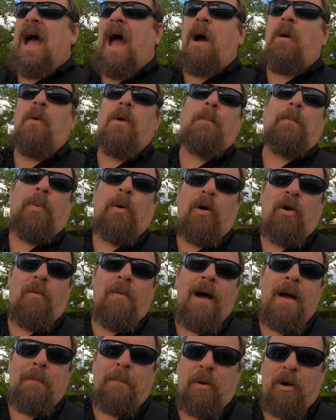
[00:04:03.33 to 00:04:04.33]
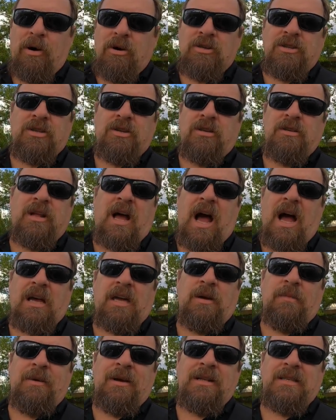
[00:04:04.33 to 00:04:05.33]
I would pull my personal
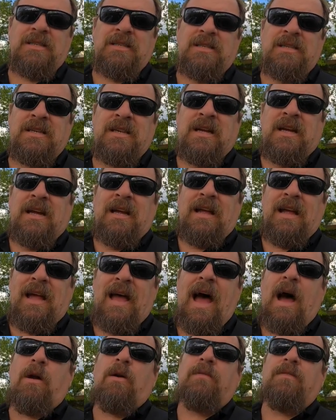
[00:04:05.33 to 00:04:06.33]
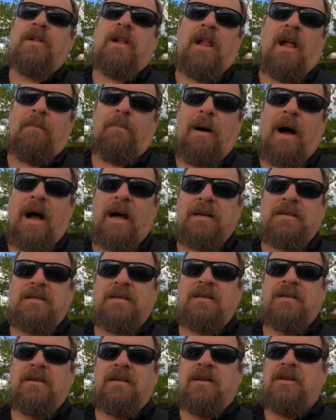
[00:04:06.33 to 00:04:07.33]
documents out of the glove
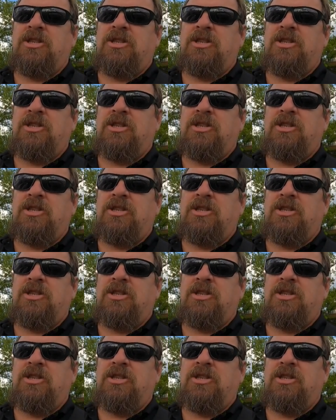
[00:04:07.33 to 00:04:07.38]
box.